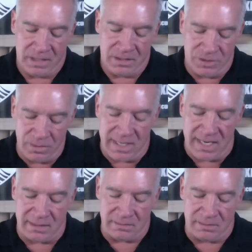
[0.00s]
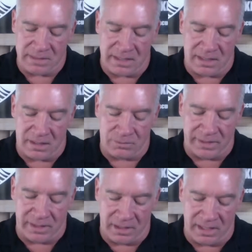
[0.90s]
Do not, I'll
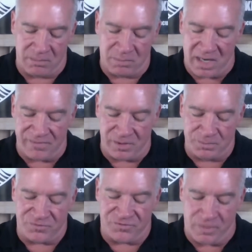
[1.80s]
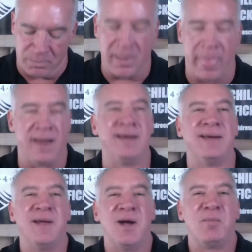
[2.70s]
read it again. Proverbs
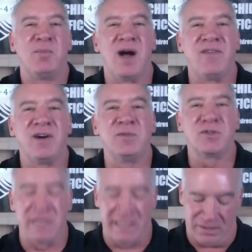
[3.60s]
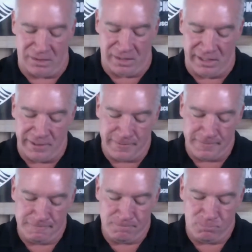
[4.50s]
3:30.
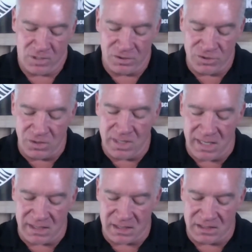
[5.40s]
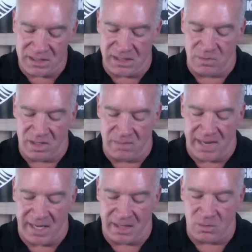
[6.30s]
Do not contend with a
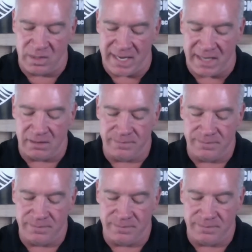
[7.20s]
man without,